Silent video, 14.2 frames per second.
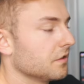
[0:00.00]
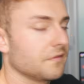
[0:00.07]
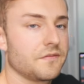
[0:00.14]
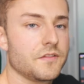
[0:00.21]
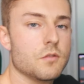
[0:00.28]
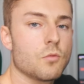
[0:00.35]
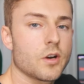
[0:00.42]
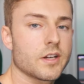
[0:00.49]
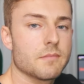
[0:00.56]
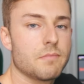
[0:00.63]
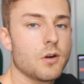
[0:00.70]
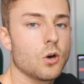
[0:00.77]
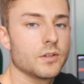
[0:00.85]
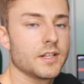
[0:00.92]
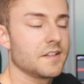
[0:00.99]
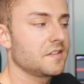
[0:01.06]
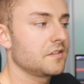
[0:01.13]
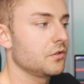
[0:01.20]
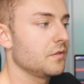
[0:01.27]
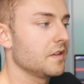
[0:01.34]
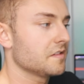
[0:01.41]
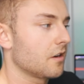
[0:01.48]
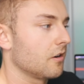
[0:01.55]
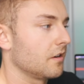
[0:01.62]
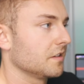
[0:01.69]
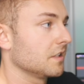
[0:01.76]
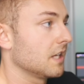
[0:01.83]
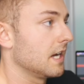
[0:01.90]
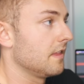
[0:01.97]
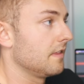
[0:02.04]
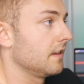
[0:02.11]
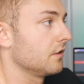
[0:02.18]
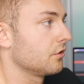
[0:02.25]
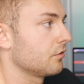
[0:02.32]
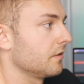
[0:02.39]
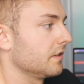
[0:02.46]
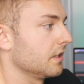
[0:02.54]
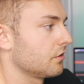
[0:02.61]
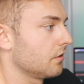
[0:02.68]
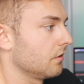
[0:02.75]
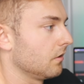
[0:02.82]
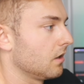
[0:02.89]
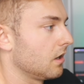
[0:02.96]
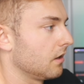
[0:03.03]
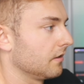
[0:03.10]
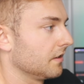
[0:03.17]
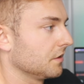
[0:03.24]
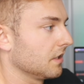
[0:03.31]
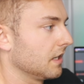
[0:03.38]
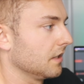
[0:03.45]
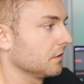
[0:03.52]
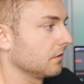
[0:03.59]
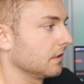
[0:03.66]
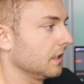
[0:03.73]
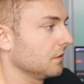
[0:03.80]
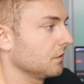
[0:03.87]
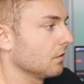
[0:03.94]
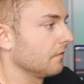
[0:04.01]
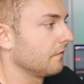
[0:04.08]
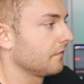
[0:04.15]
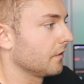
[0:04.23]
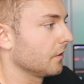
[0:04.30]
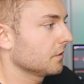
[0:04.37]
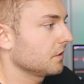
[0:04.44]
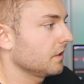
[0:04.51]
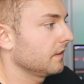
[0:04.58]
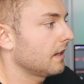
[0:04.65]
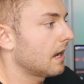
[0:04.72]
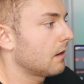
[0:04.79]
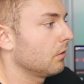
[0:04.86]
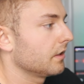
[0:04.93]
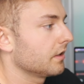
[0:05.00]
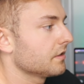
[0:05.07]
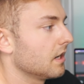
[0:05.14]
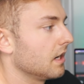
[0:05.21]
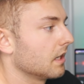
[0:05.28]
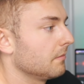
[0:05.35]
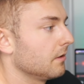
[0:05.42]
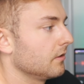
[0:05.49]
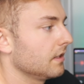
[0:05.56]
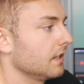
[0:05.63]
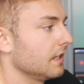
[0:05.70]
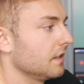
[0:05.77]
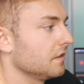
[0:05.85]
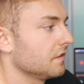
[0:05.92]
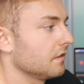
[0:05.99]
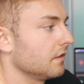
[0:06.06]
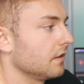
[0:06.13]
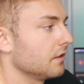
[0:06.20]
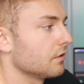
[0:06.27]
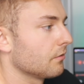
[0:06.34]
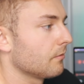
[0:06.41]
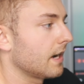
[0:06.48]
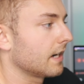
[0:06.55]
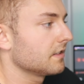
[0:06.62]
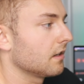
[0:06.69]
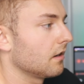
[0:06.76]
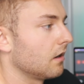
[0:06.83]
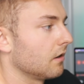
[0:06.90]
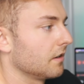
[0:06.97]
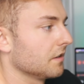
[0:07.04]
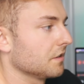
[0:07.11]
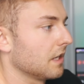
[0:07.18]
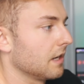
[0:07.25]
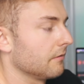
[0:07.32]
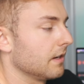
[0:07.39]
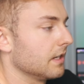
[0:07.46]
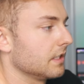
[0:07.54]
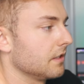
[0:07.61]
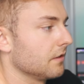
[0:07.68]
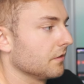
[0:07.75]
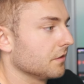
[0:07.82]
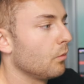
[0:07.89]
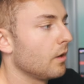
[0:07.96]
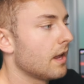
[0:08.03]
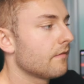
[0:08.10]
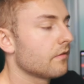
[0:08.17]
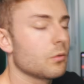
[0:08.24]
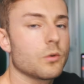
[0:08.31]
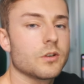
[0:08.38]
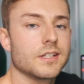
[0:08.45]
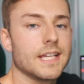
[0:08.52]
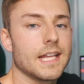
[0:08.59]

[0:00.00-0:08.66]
There's a few more components to this RSI than traditional RSIs. Okay, so first thing that I want to talk about is the direct RSI right here. Whenever we're